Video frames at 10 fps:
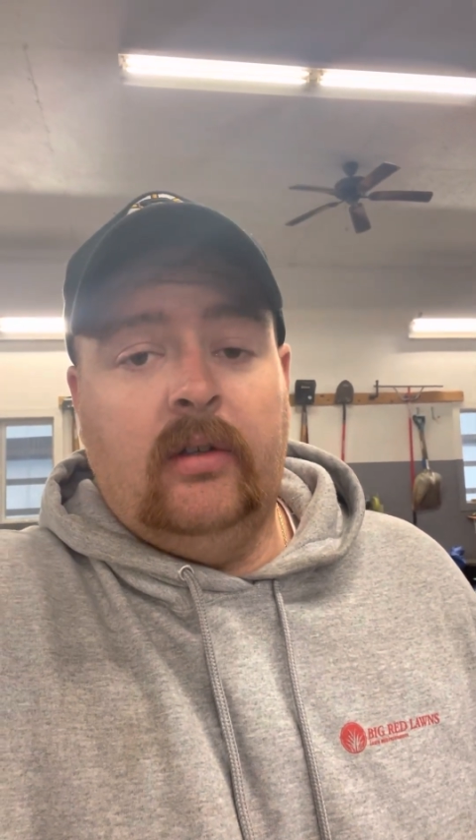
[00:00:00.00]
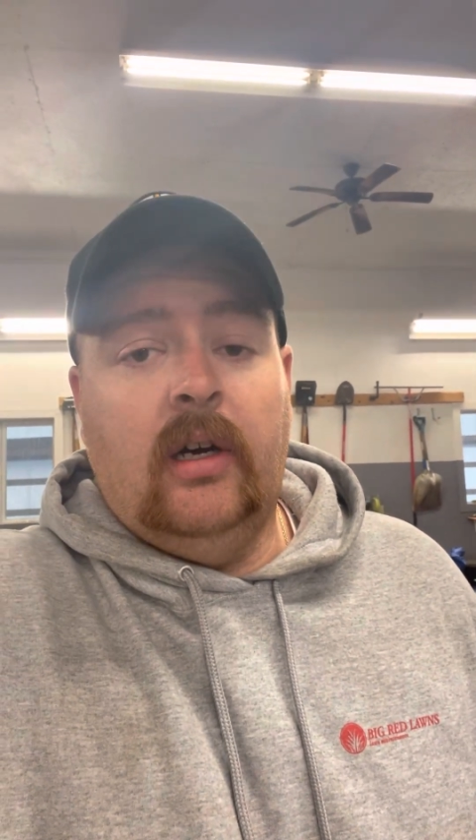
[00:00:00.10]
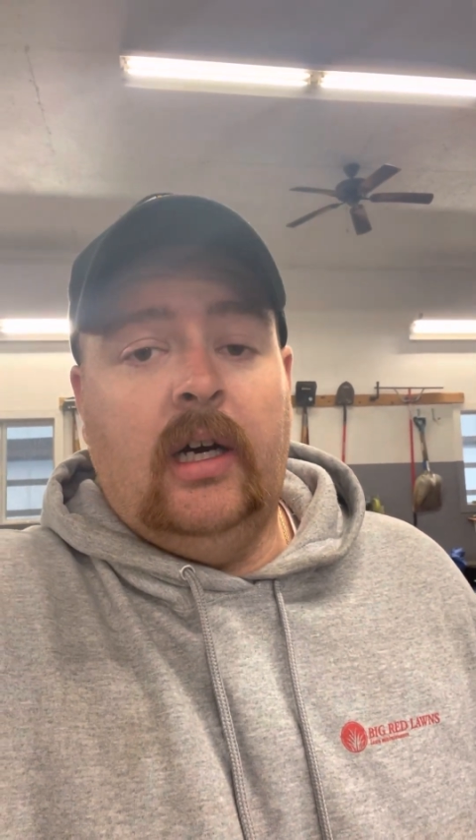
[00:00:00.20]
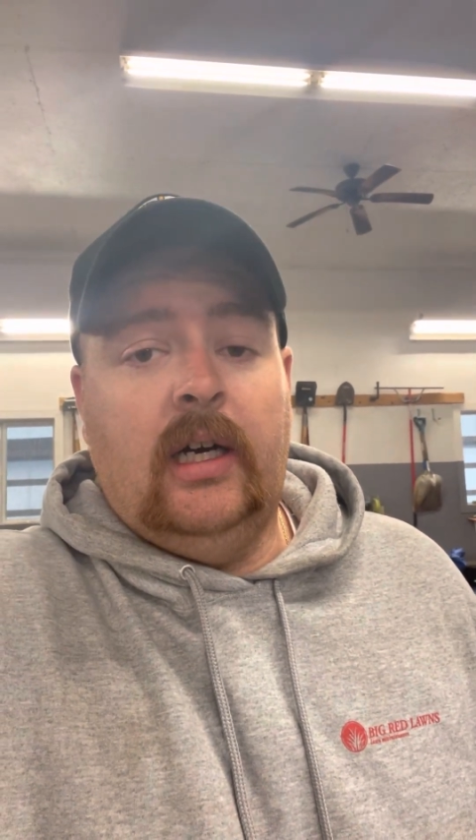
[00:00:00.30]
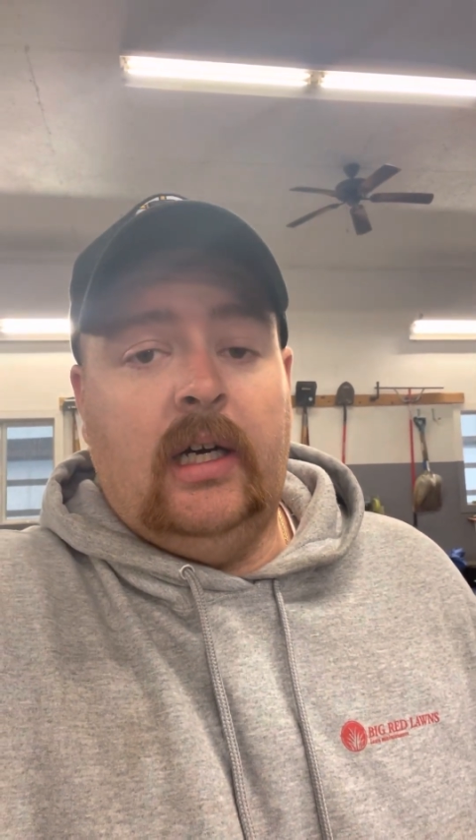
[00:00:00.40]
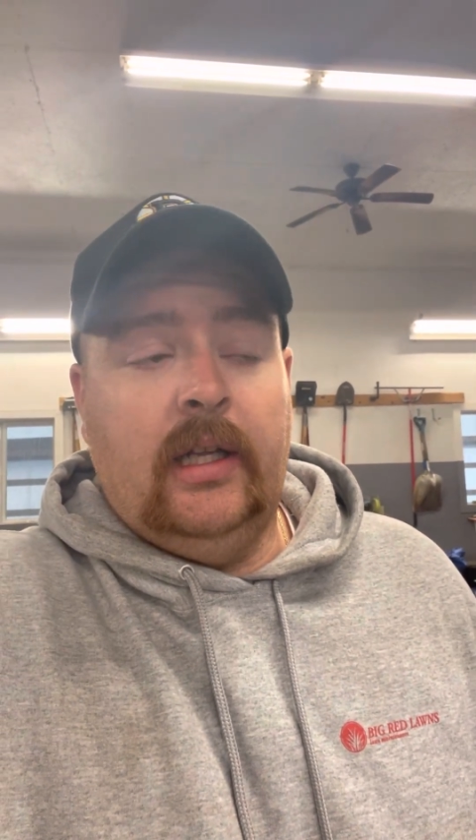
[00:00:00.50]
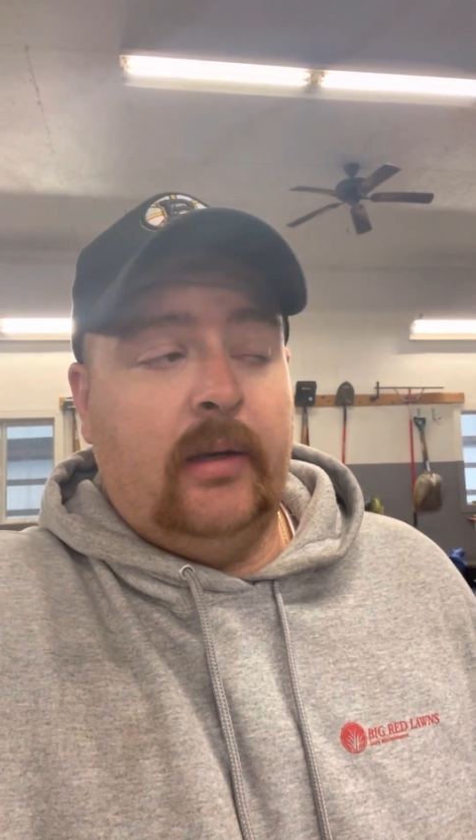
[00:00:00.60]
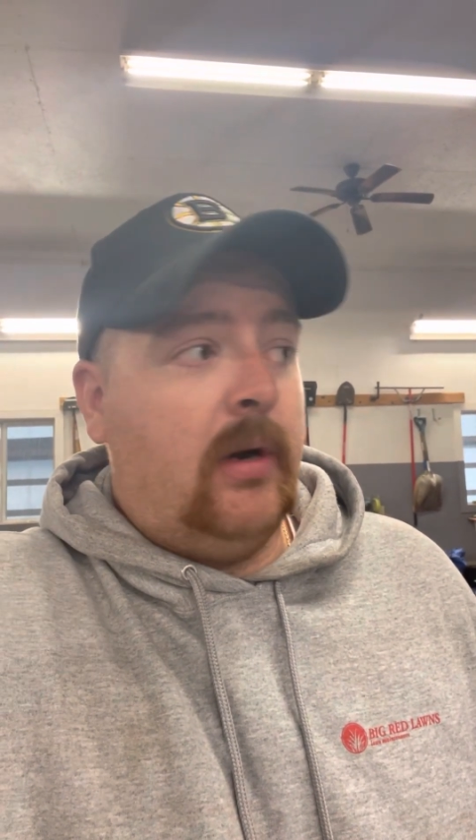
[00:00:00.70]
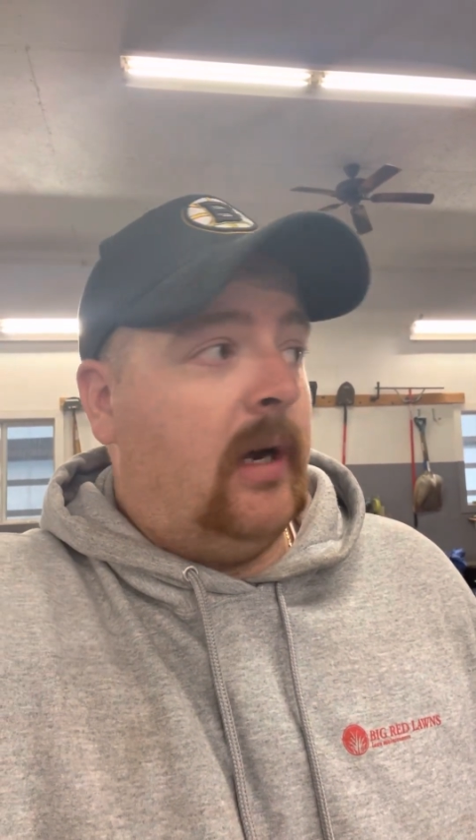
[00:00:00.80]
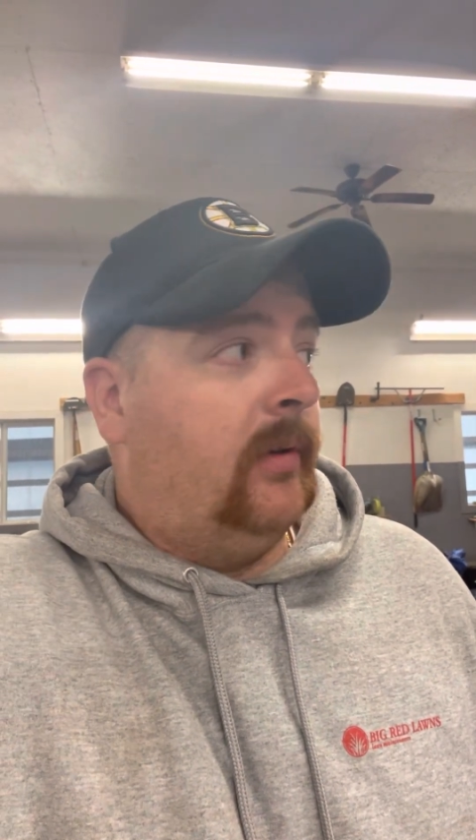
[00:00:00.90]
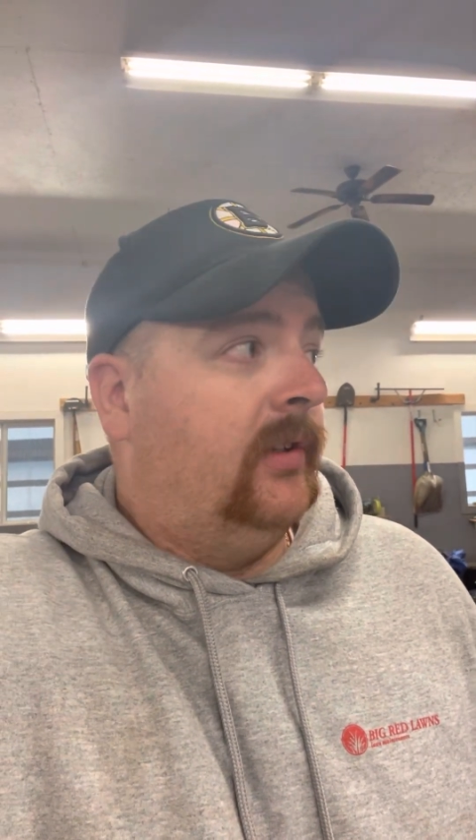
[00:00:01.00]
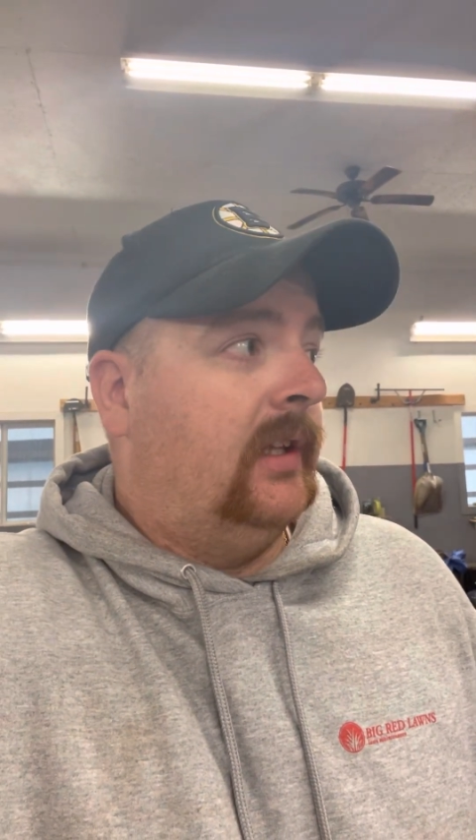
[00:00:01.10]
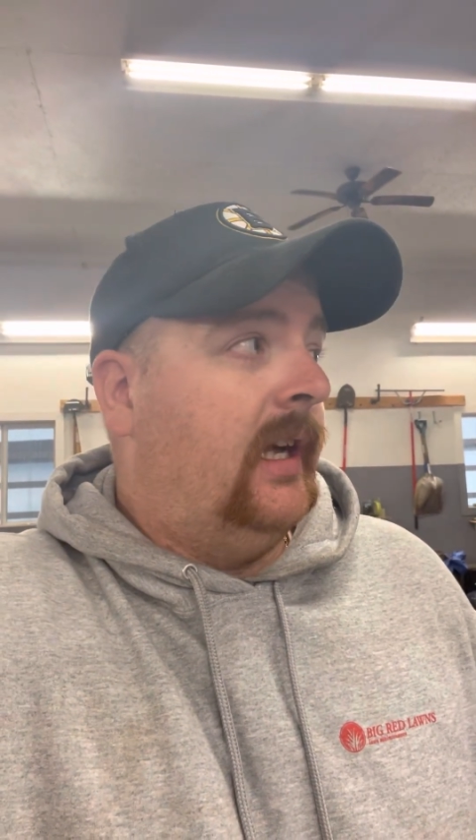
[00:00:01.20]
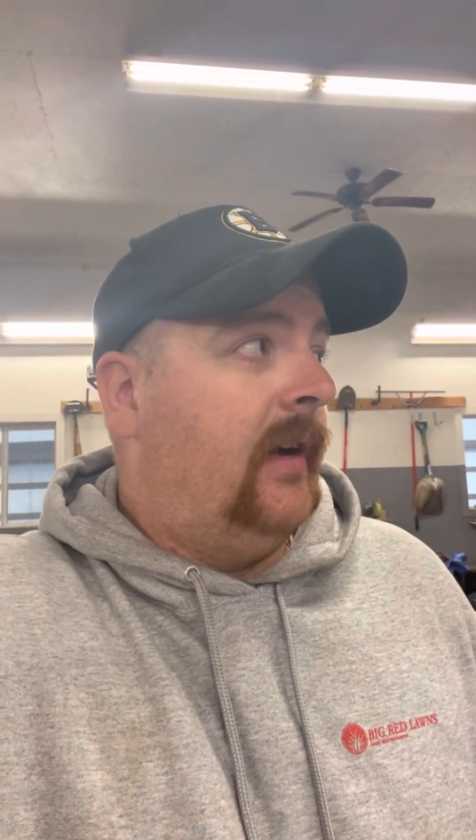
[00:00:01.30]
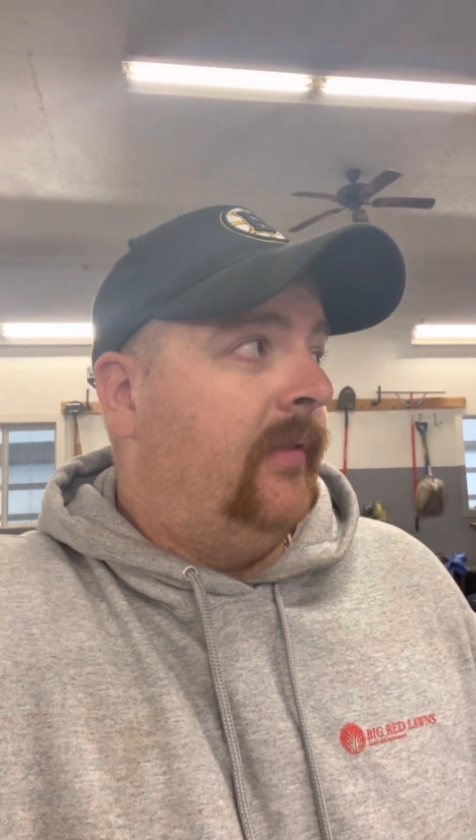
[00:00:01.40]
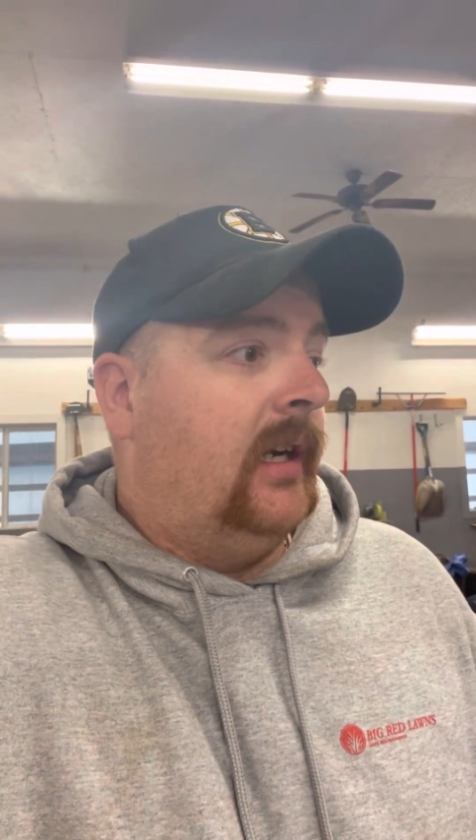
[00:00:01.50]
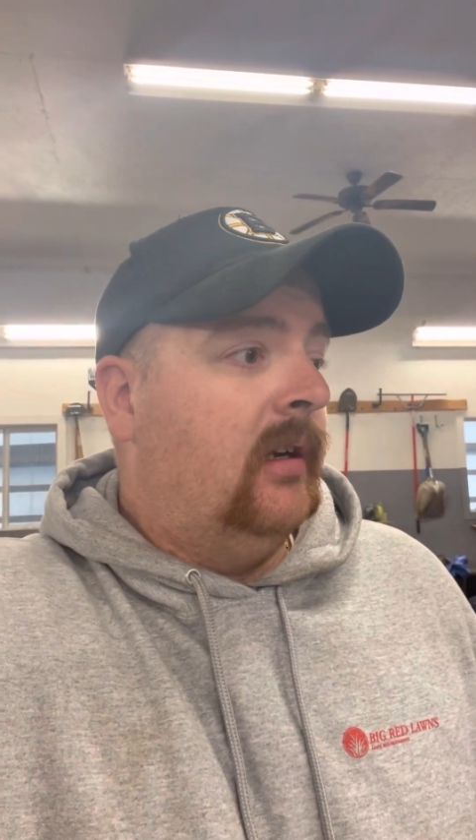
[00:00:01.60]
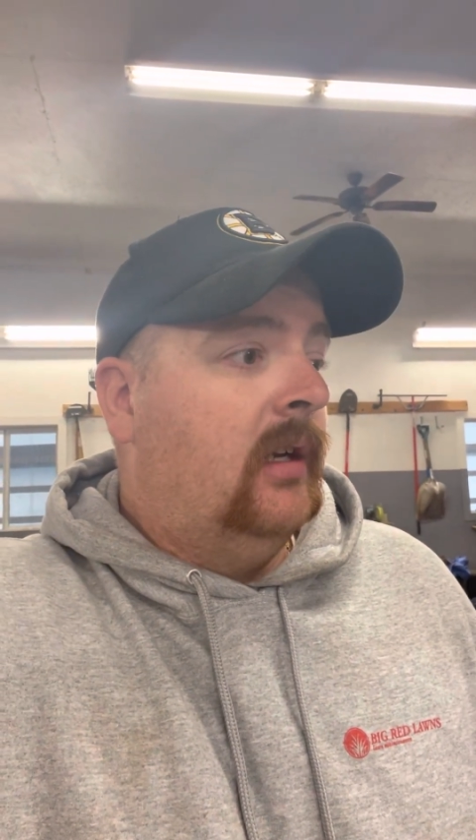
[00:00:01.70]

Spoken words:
on their properties that they have there.